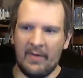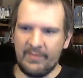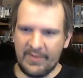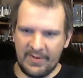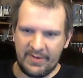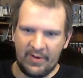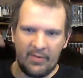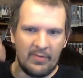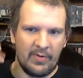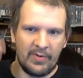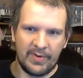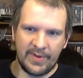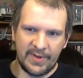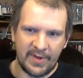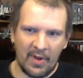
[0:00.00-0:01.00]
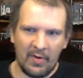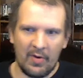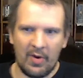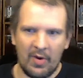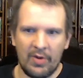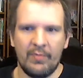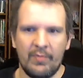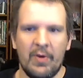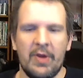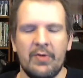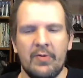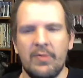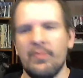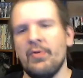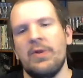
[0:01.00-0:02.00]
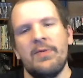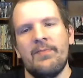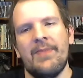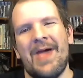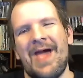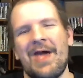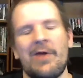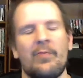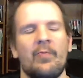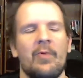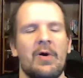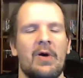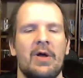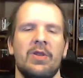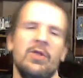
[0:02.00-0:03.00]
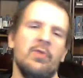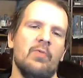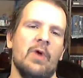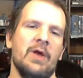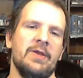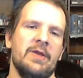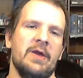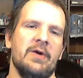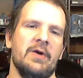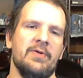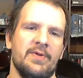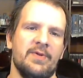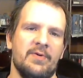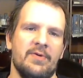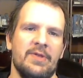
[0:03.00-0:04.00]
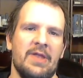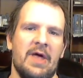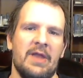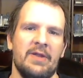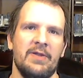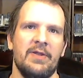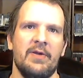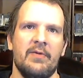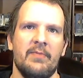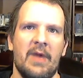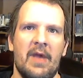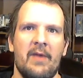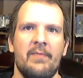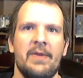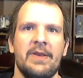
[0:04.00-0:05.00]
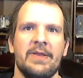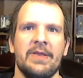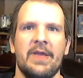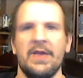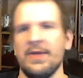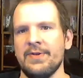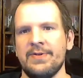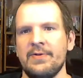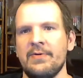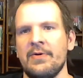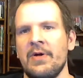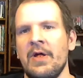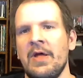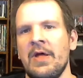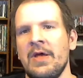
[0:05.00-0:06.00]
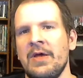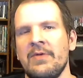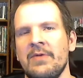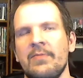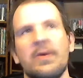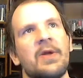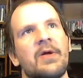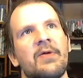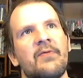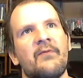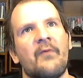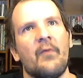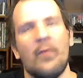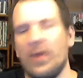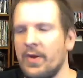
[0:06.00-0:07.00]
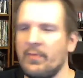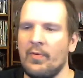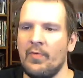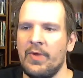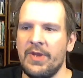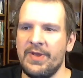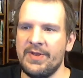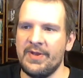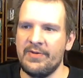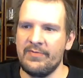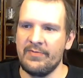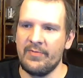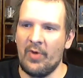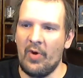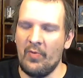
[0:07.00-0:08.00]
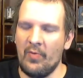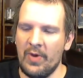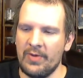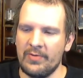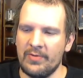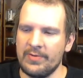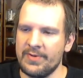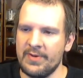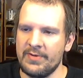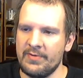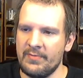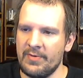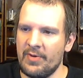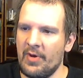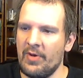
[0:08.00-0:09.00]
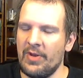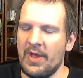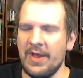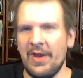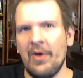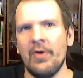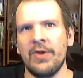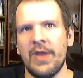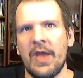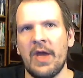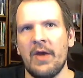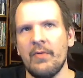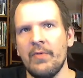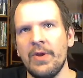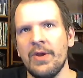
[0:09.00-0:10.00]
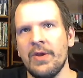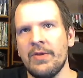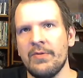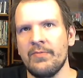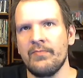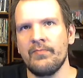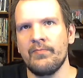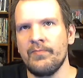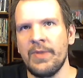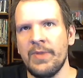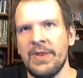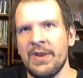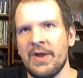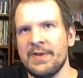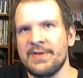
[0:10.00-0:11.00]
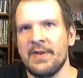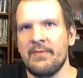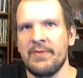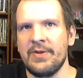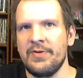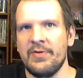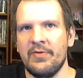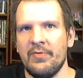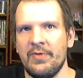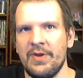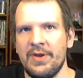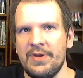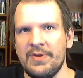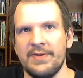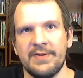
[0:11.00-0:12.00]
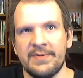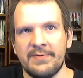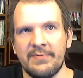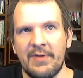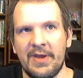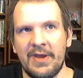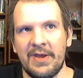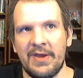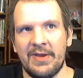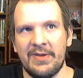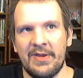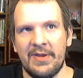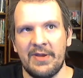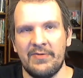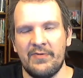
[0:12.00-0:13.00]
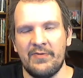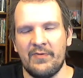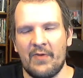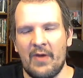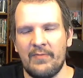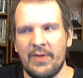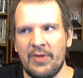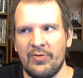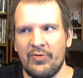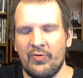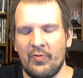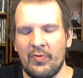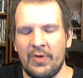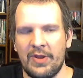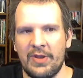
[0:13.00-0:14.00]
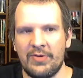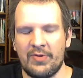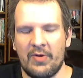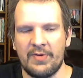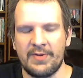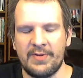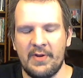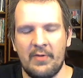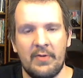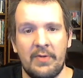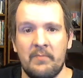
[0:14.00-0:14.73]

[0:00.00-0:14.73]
and so on and so on. The weather was pretty bad where I live right now, so a lot of them have been canceled because for whatever reason our weather system was all like, oh yeah, we're gonna be like 70 degrees and then drop down to 20 and start snowing.